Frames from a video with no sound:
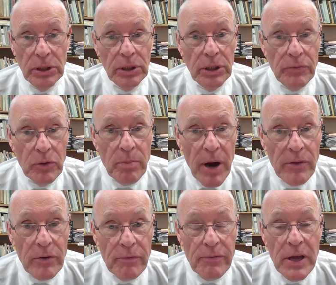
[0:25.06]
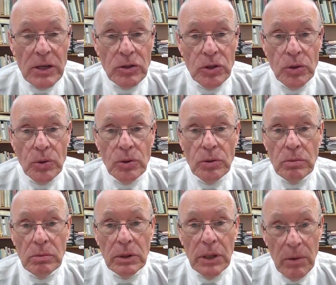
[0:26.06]
If your brother offends you,
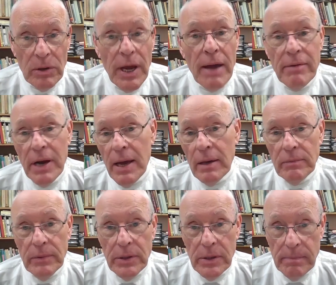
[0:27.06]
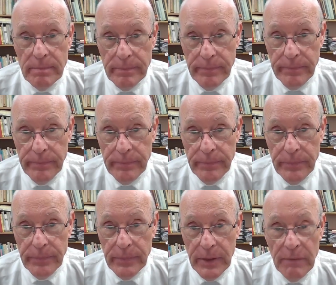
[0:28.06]
go and have it out with him.
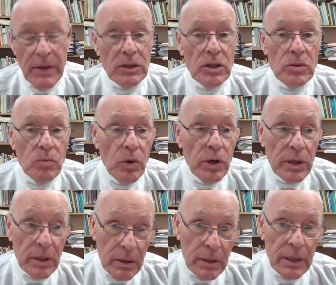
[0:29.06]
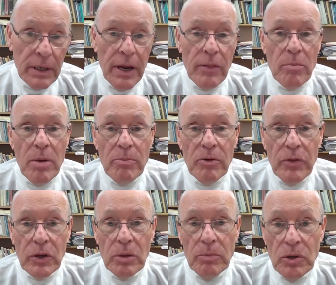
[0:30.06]
If that doesn't work, get another member of
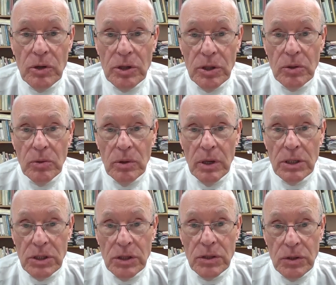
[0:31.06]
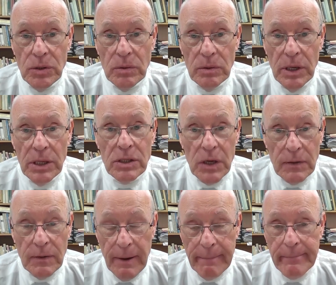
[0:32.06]
the community to assist you,
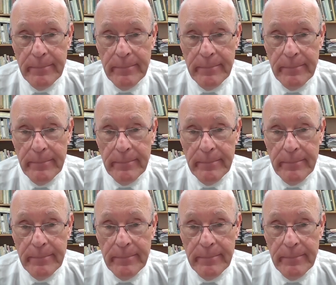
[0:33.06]
etc.